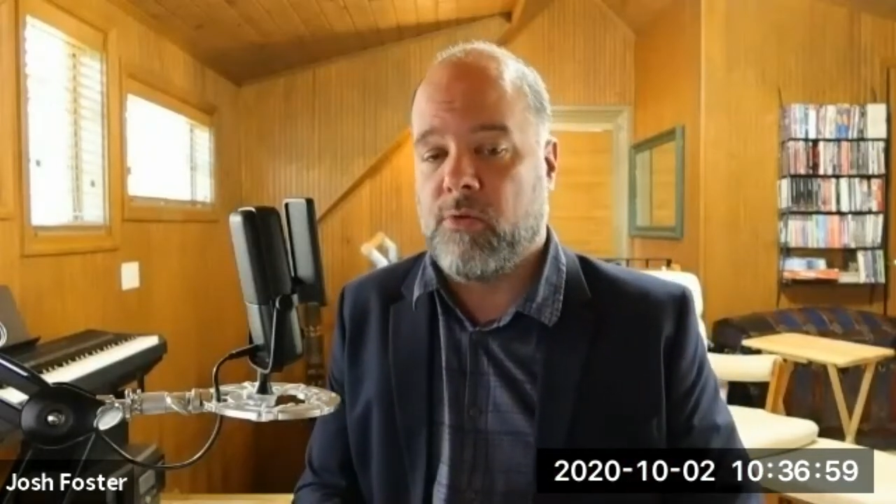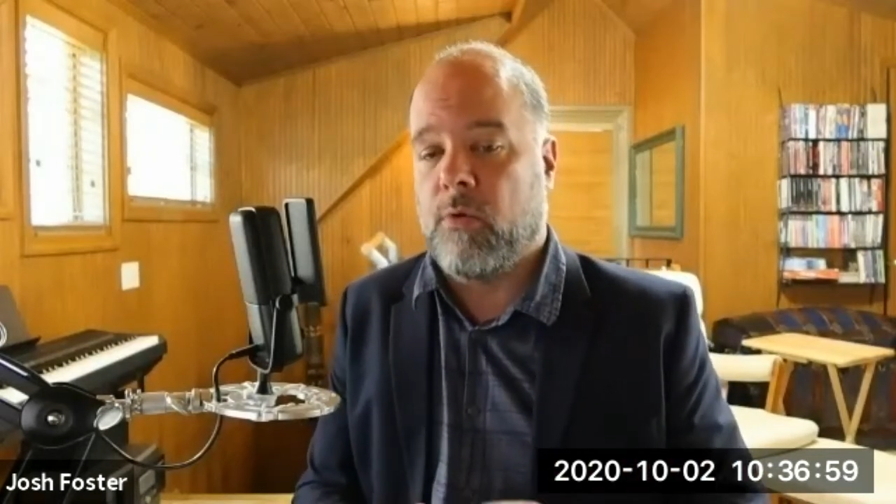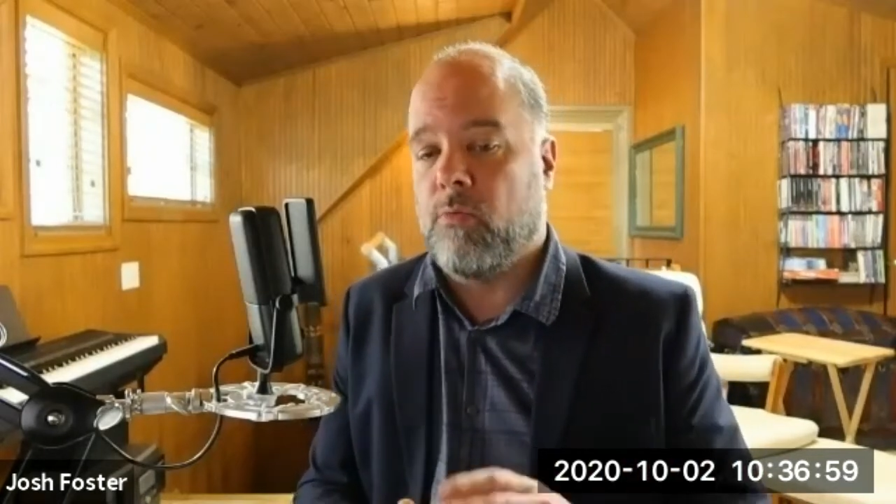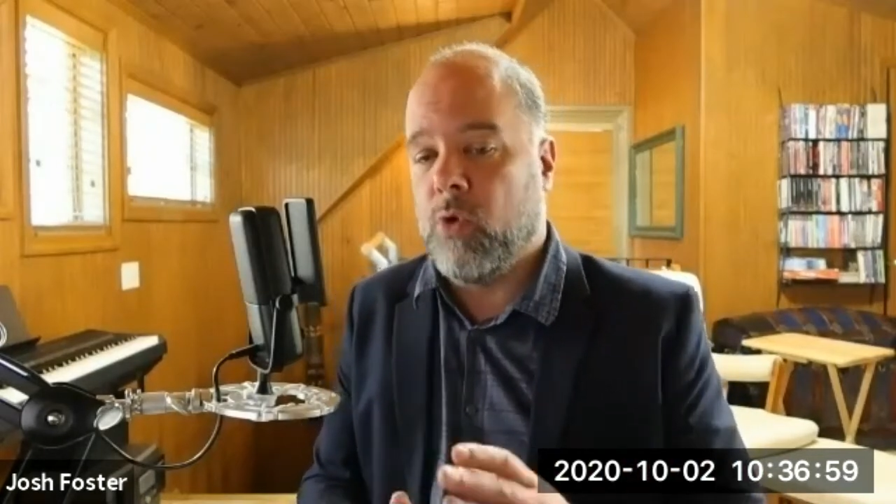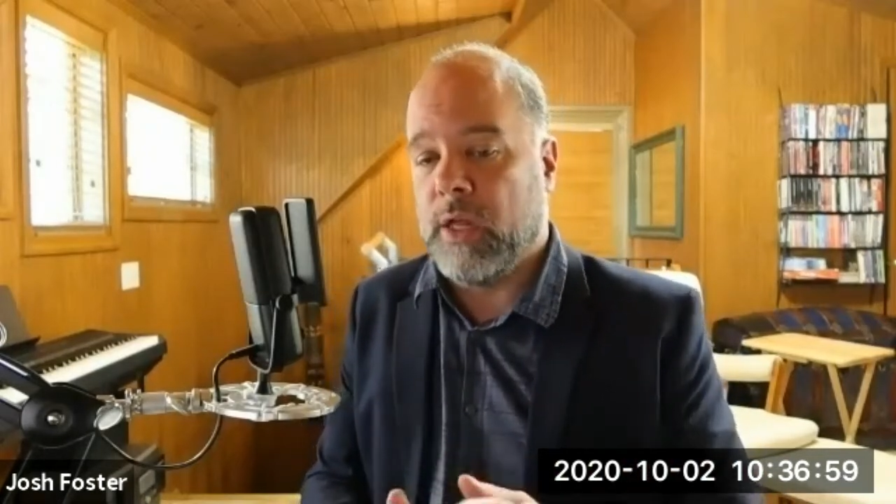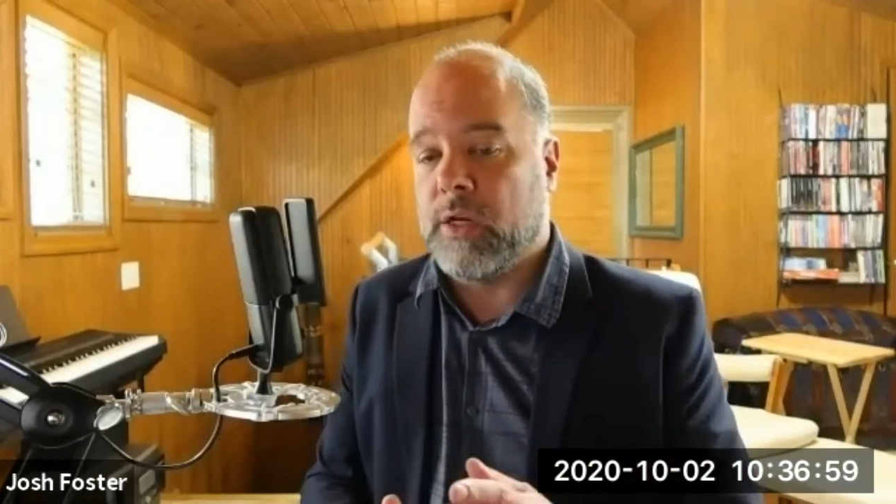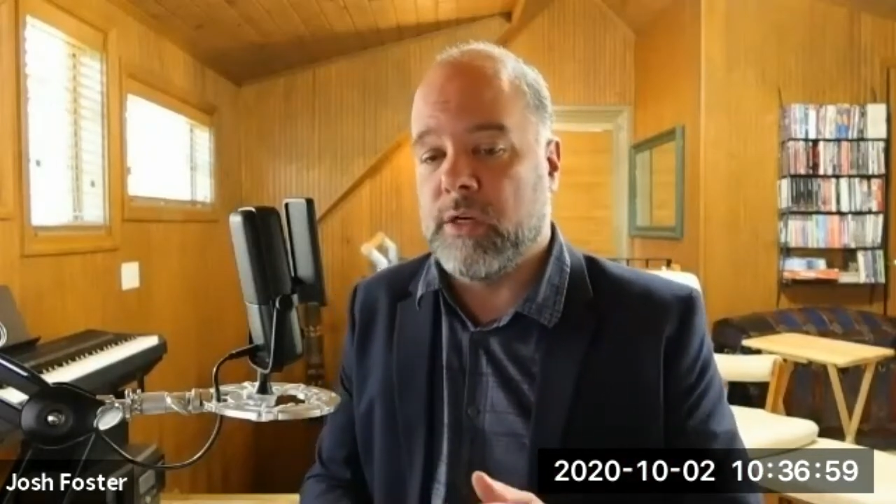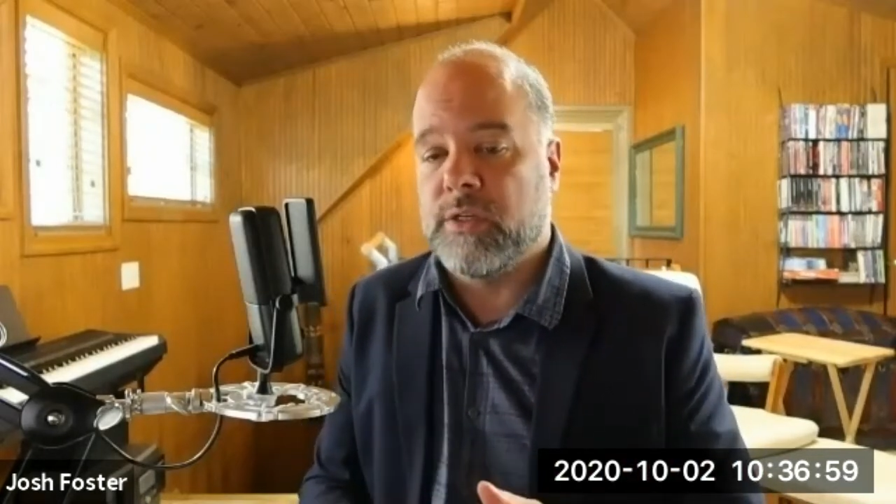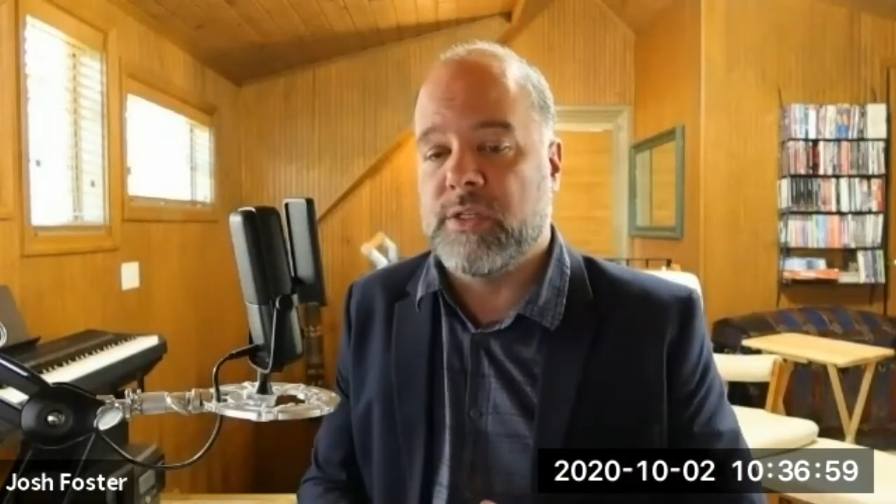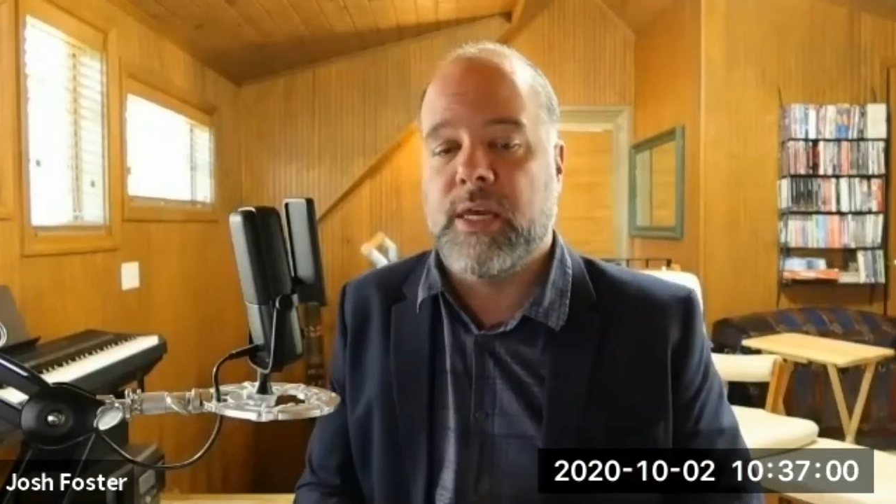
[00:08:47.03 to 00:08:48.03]
Like, you were a
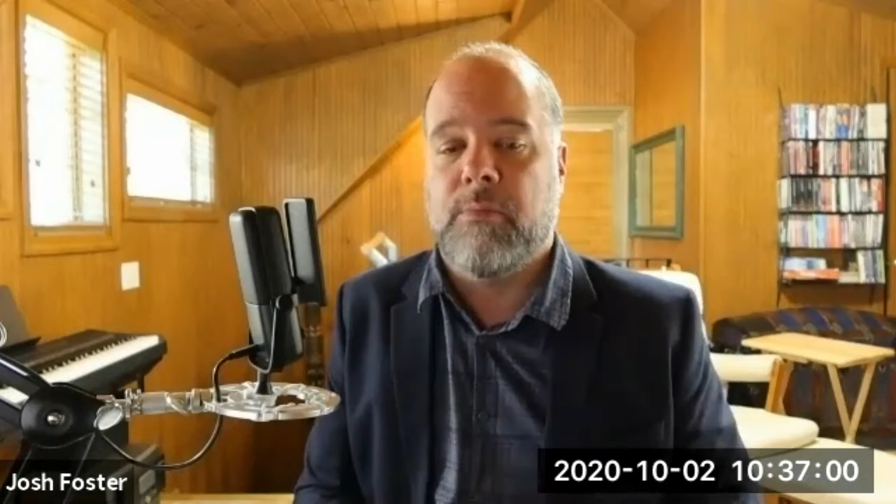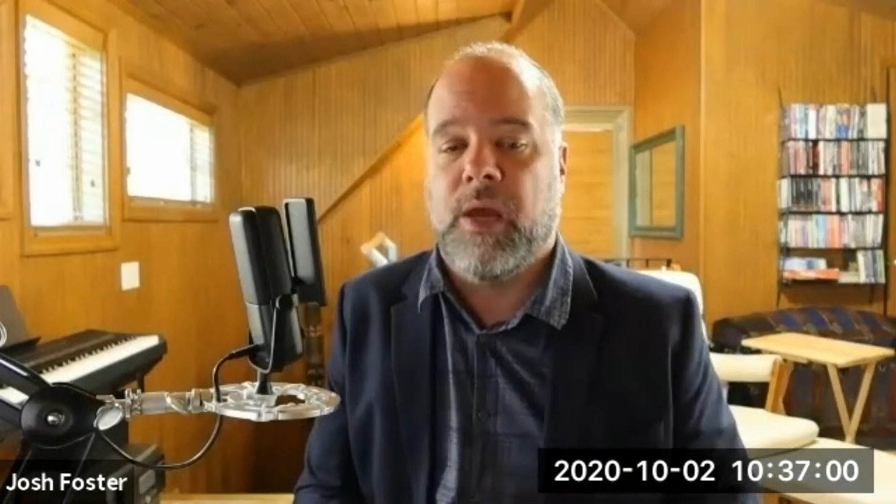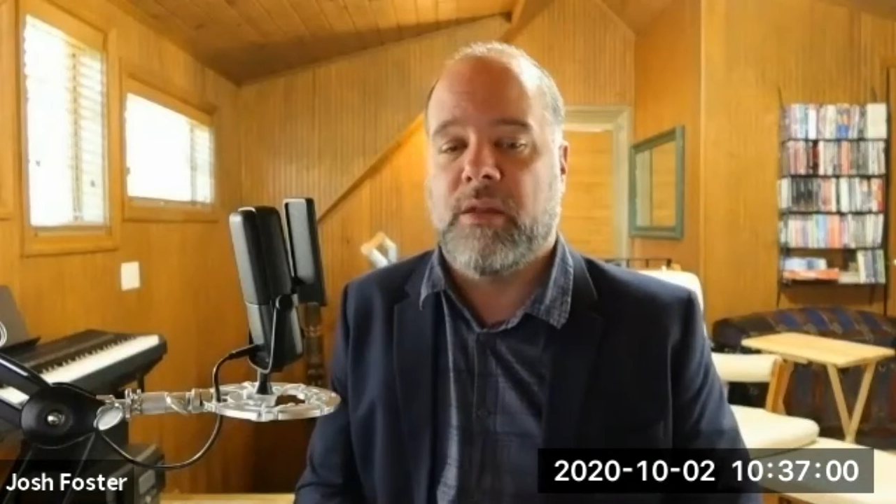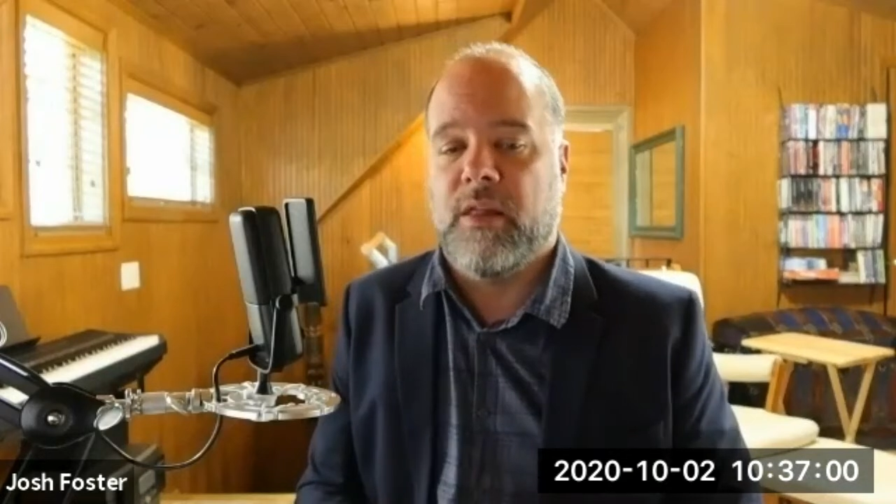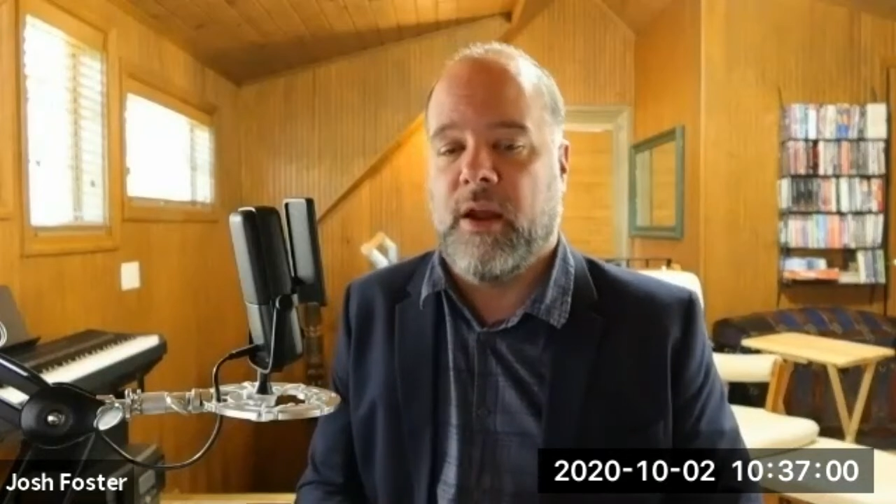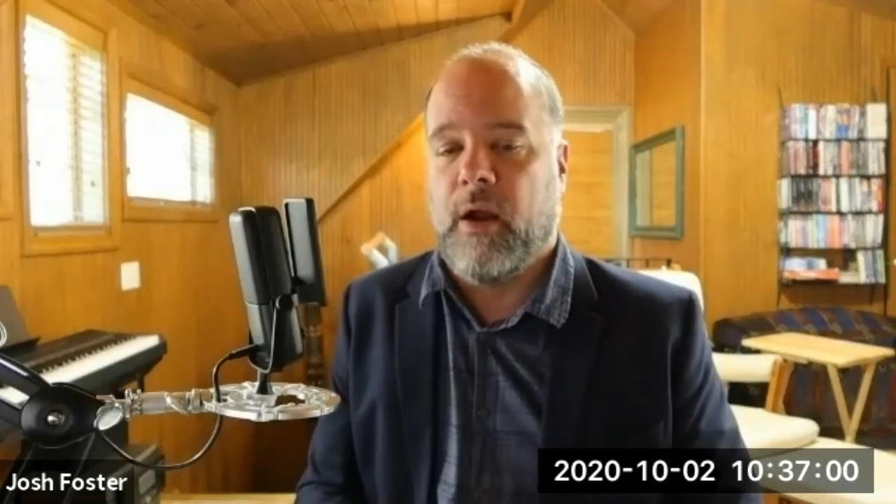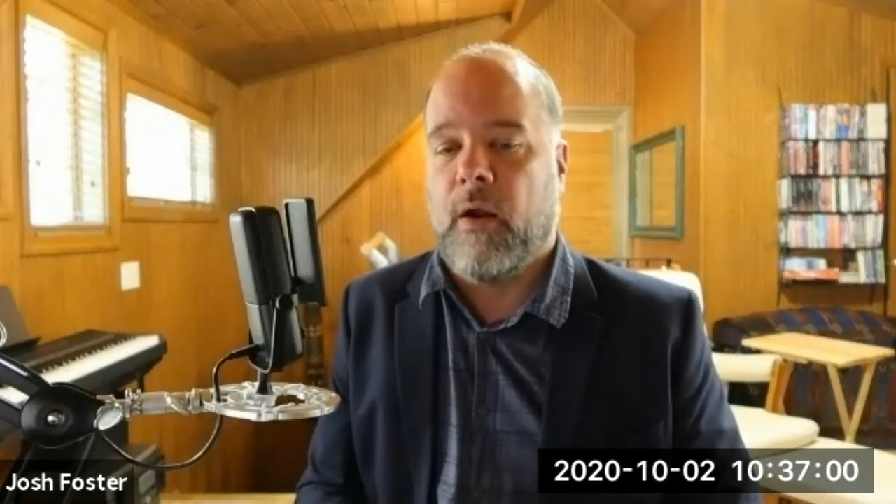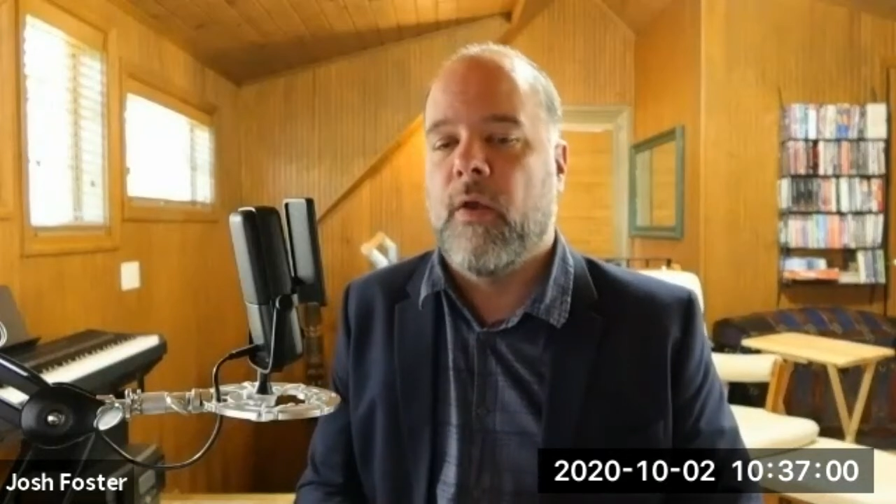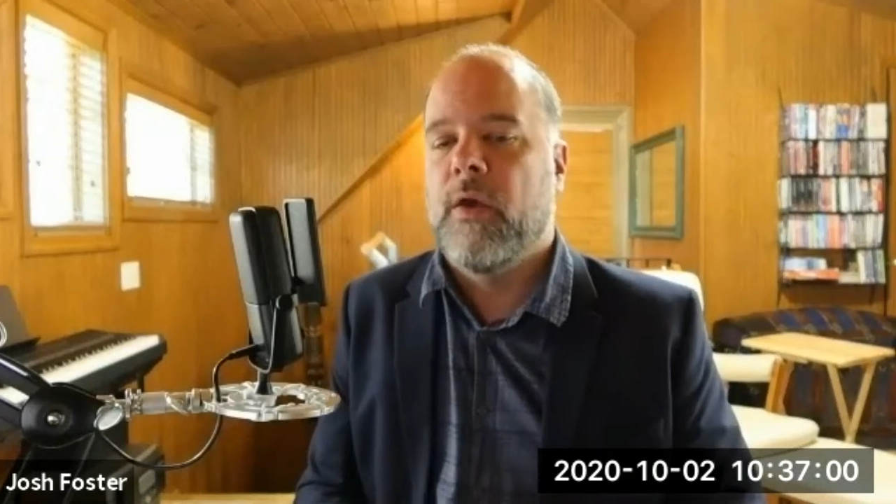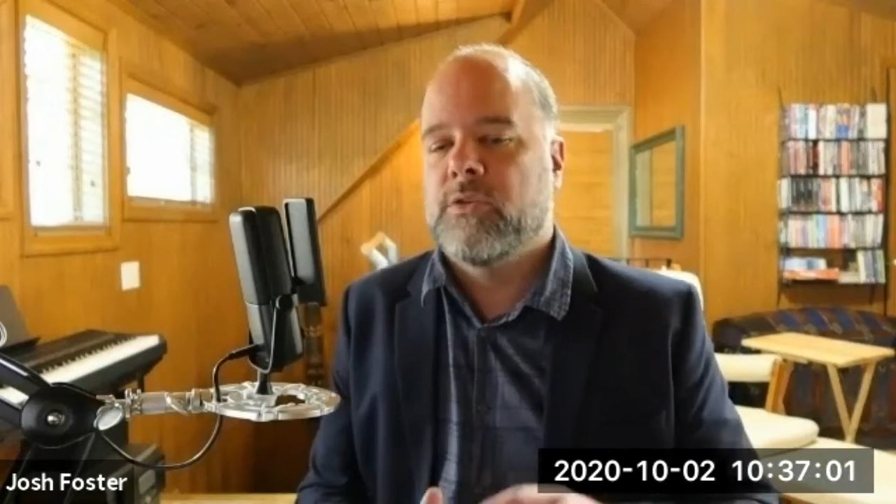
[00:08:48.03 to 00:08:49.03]
really good teammate
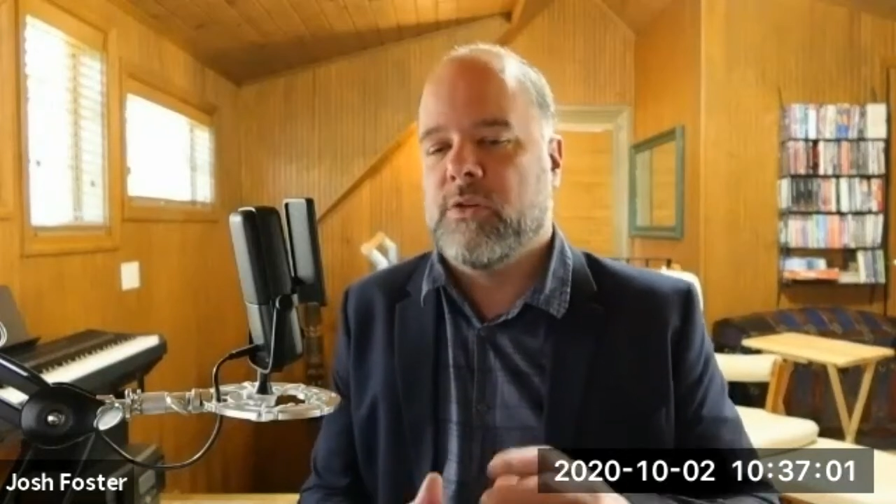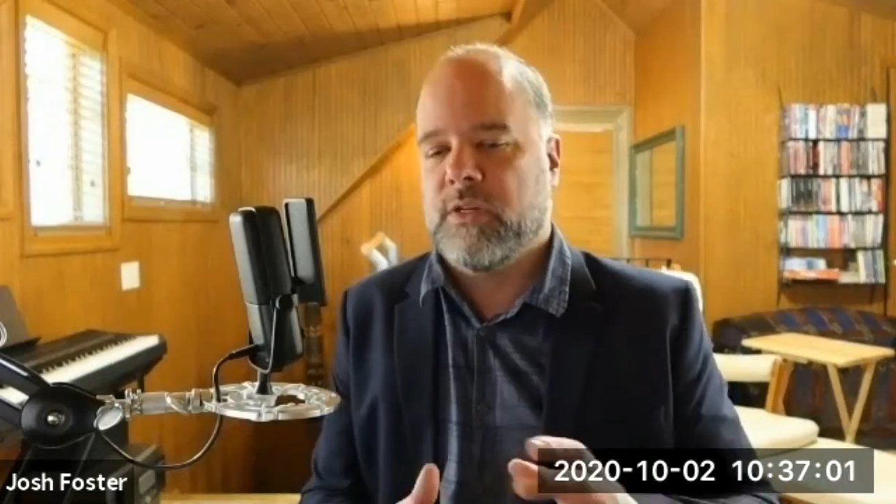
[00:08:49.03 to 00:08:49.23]
there,